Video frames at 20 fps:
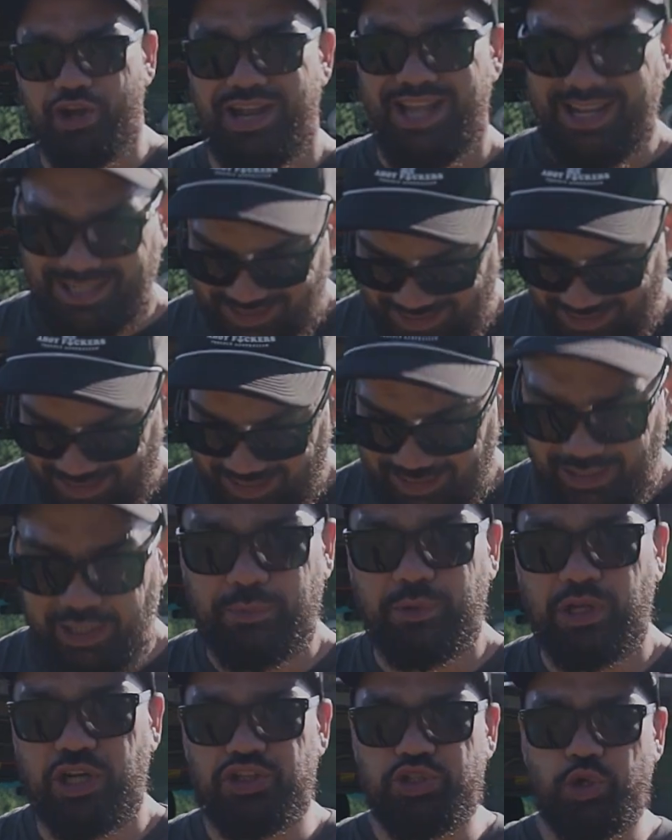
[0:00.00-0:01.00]
next thing that
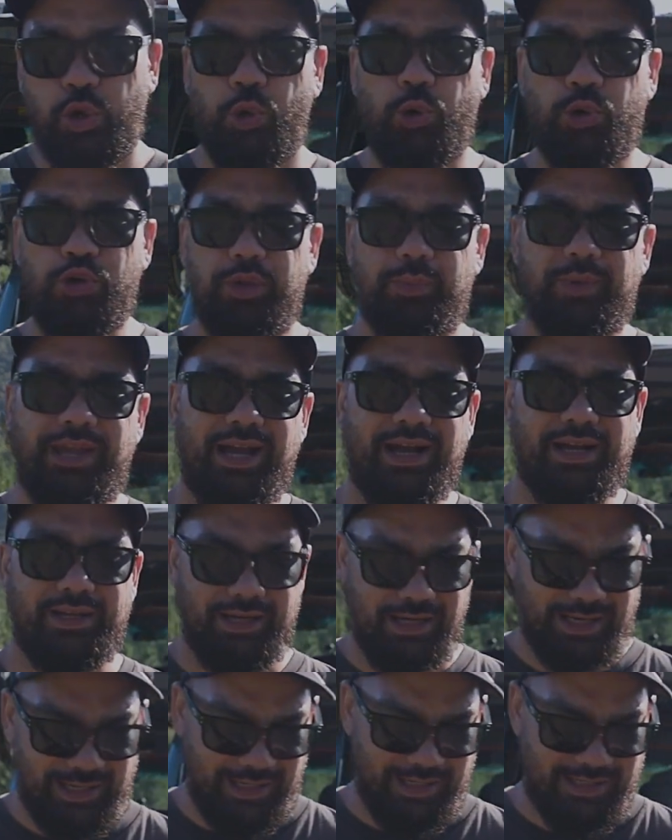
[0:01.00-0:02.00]
I'm gonna talk about
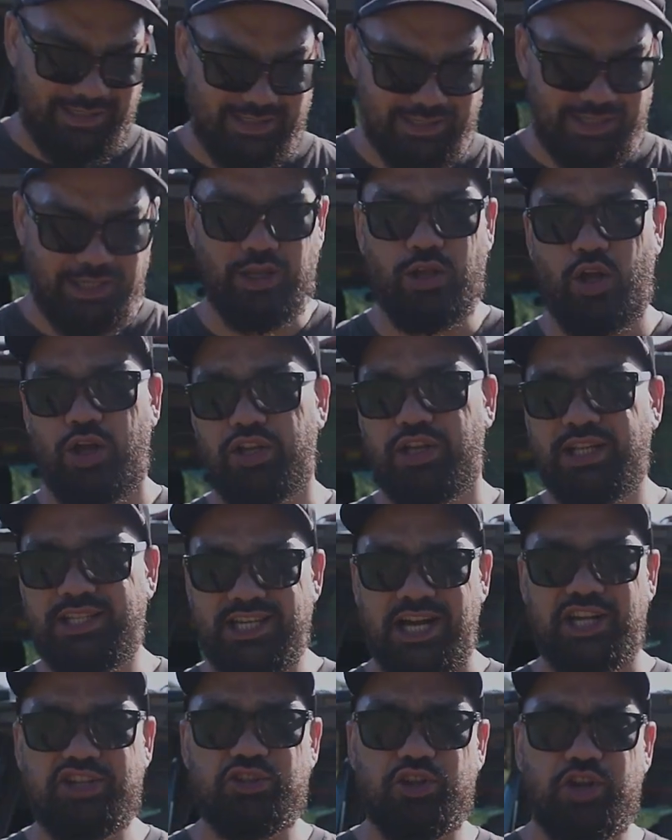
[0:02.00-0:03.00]
is, I
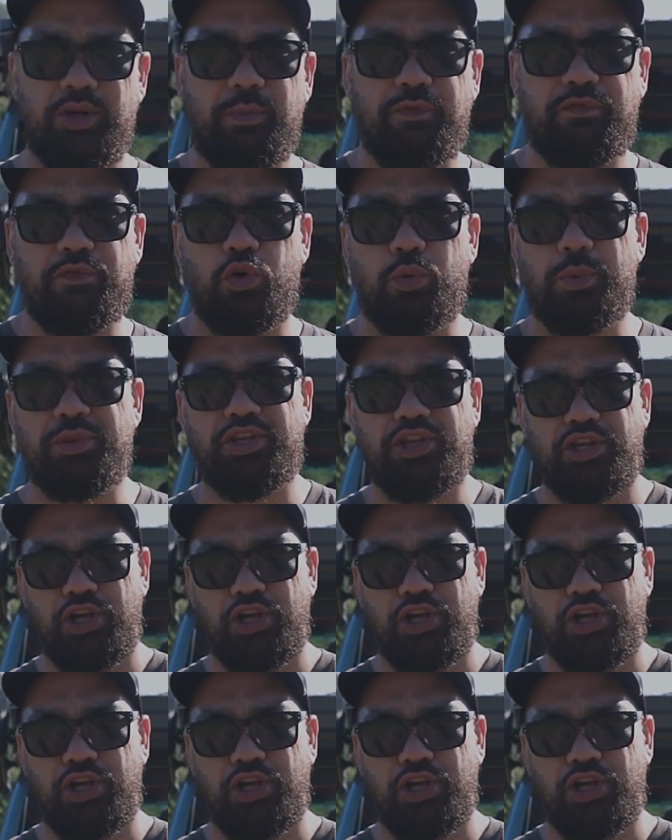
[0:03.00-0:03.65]
touched on it before with the